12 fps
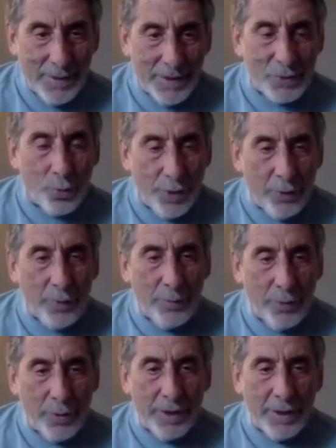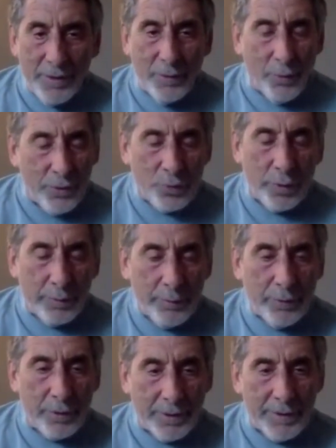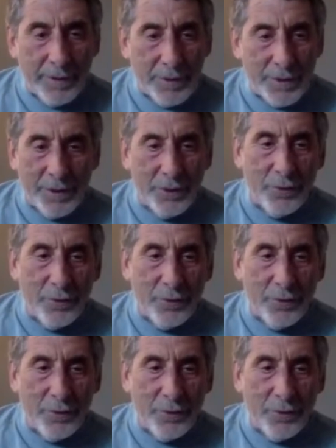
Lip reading: It's where we put our attention. And you're